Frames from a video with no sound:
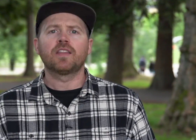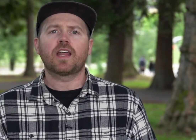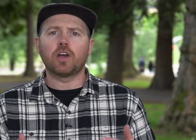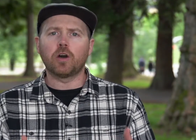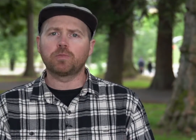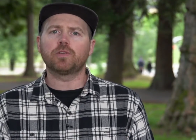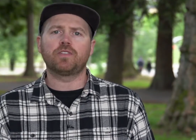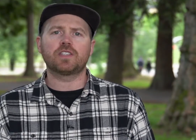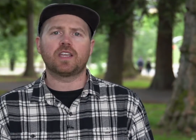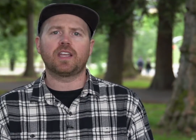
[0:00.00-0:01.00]
that I hope to
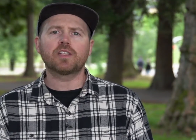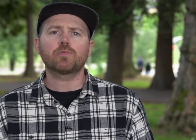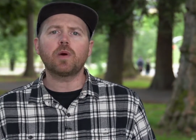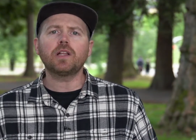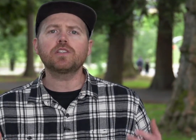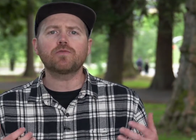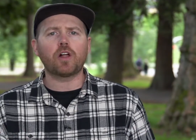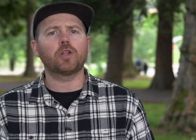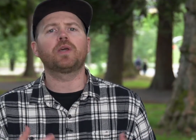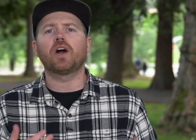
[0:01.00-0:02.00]
visit, as well as
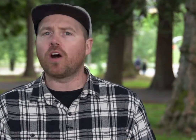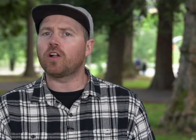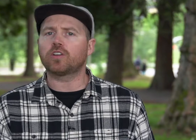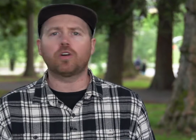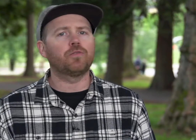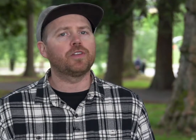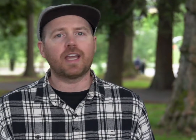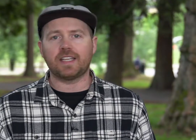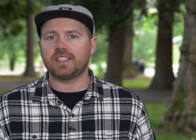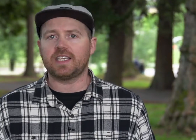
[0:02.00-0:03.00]
following all
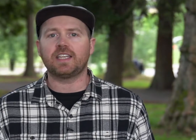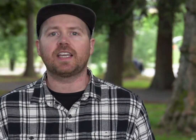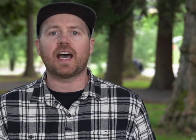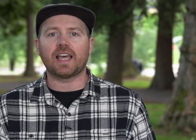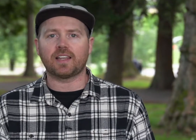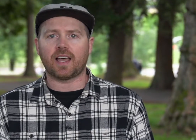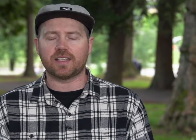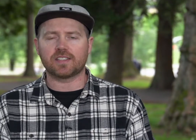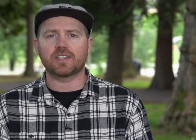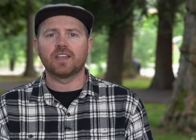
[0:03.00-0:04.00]
COVID-19
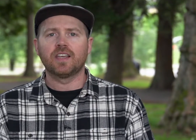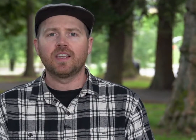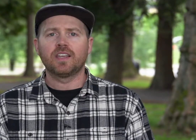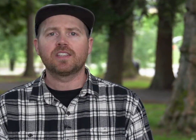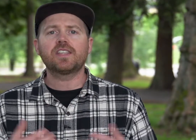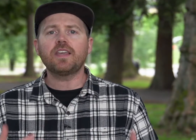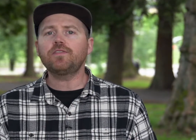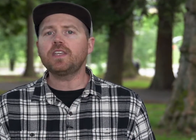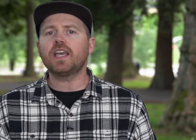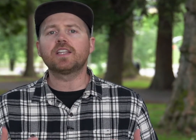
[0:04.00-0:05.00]
guidelines.
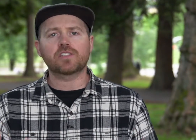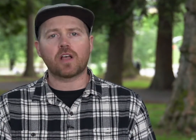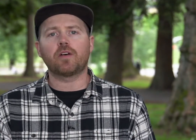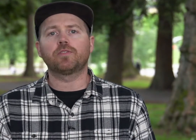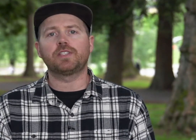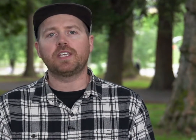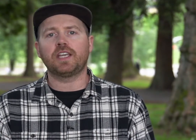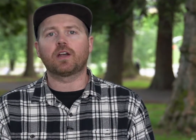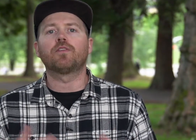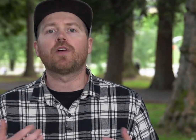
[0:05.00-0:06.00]
Safety and
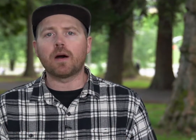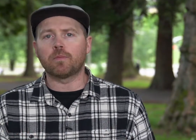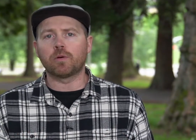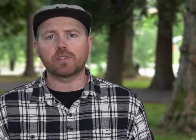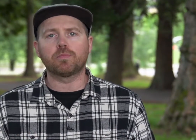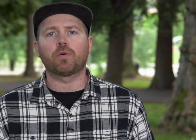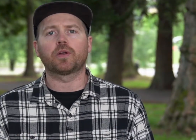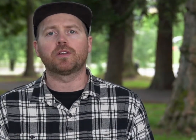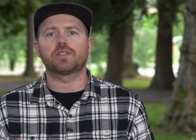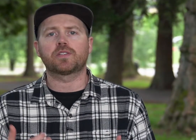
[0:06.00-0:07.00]
sovereignty are of utmost
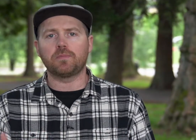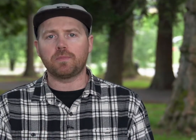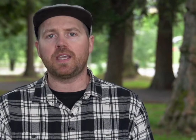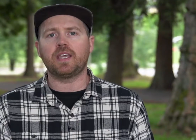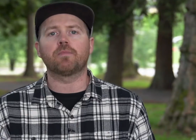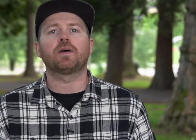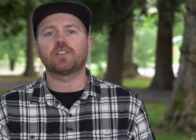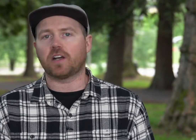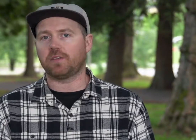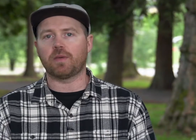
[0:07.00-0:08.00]
importance to me in my
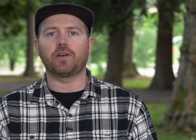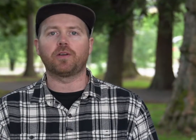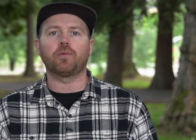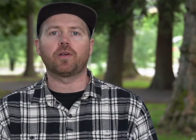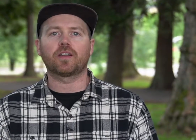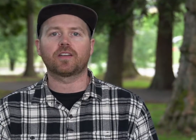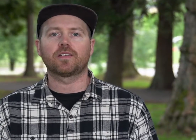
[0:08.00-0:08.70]
documentary work.